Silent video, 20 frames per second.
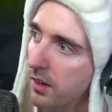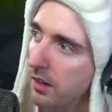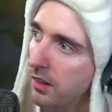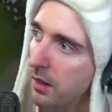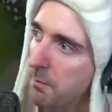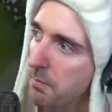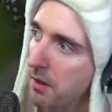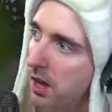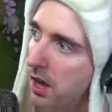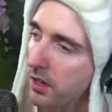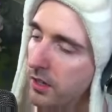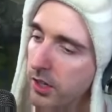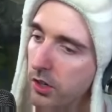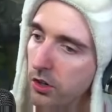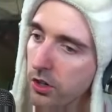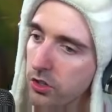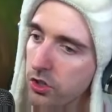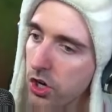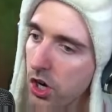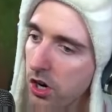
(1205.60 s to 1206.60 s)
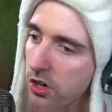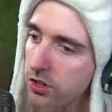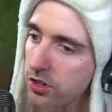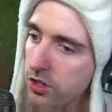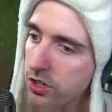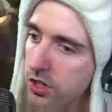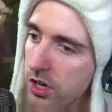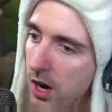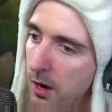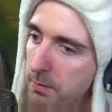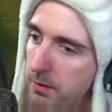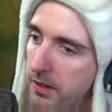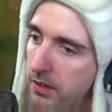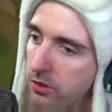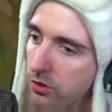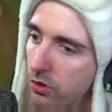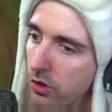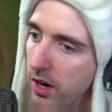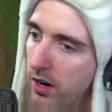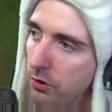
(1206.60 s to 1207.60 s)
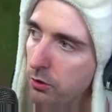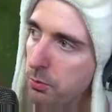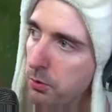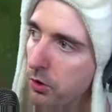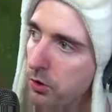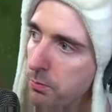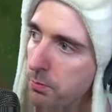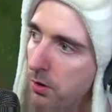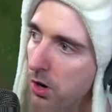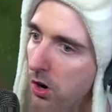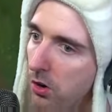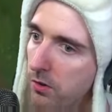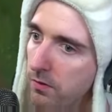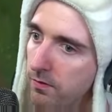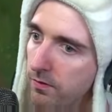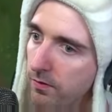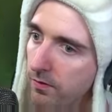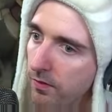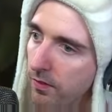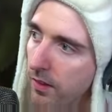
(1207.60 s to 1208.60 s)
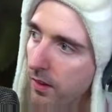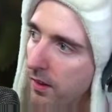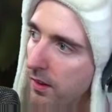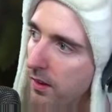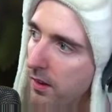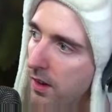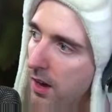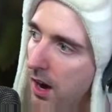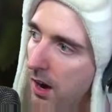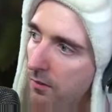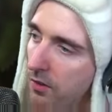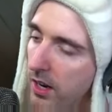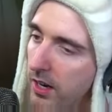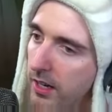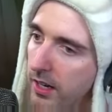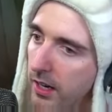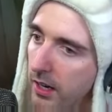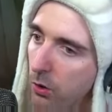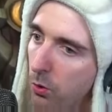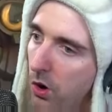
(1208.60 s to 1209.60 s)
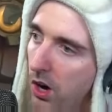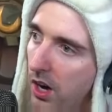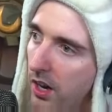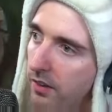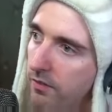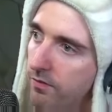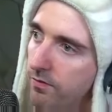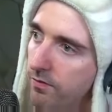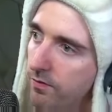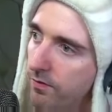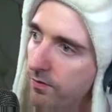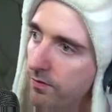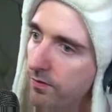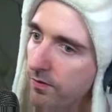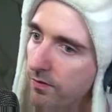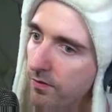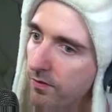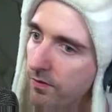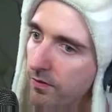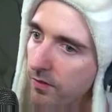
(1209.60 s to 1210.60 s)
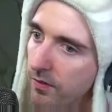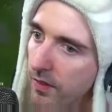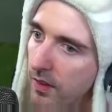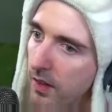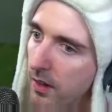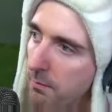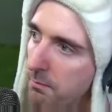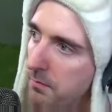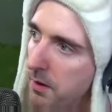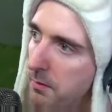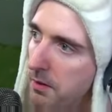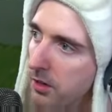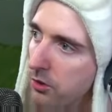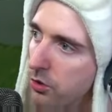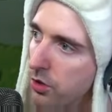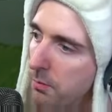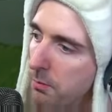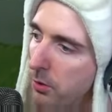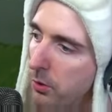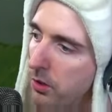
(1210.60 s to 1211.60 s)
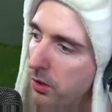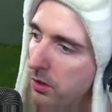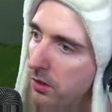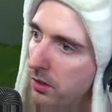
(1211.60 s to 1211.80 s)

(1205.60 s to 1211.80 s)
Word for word: LeBlanc, you're in charge of stopping this Graves push, bro. I'm ready to get a quad. Maybe a triple.